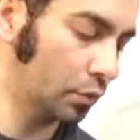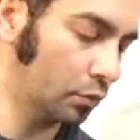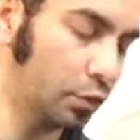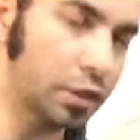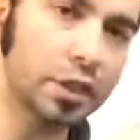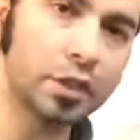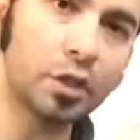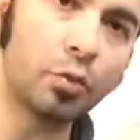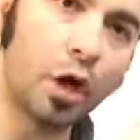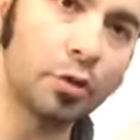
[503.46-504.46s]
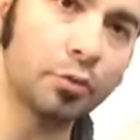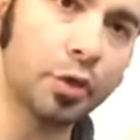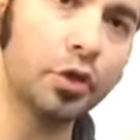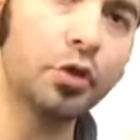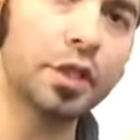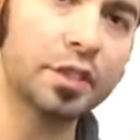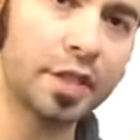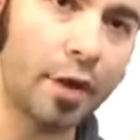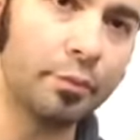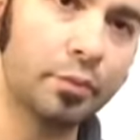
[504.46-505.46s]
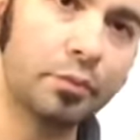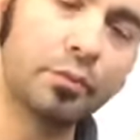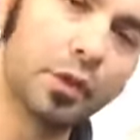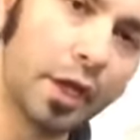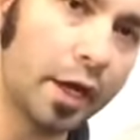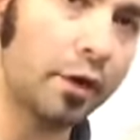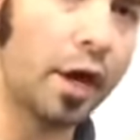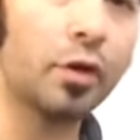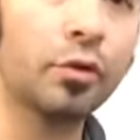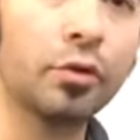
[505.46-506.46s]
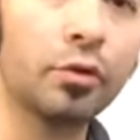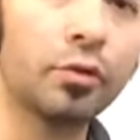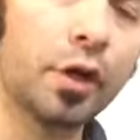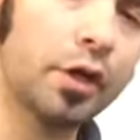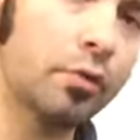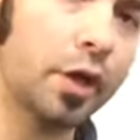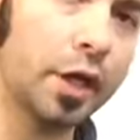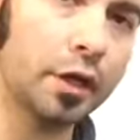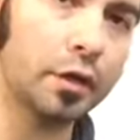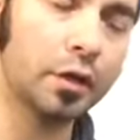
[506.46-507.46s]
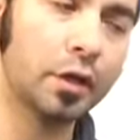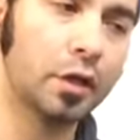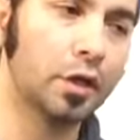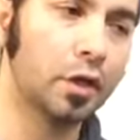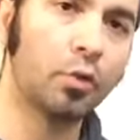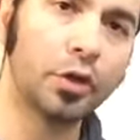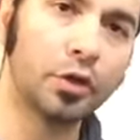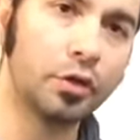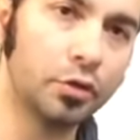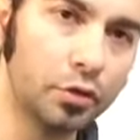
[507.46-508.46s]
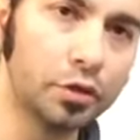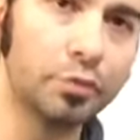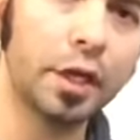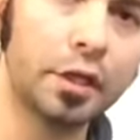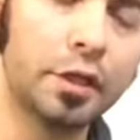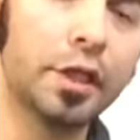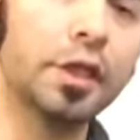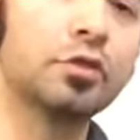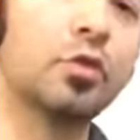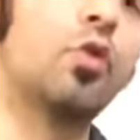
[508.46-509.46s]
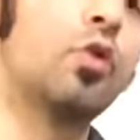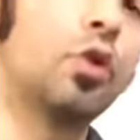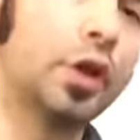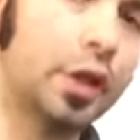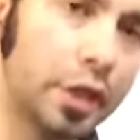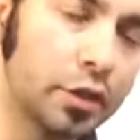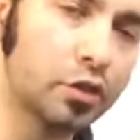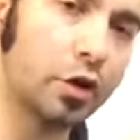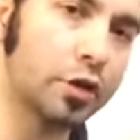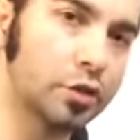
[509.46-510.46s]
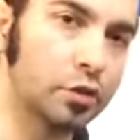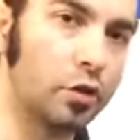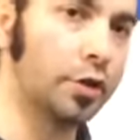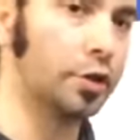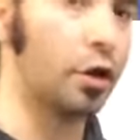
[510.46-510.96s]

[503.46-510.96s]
which isn't a problem, and you can zap the air out right away, whether you do some head cleanings or an ink charge. On the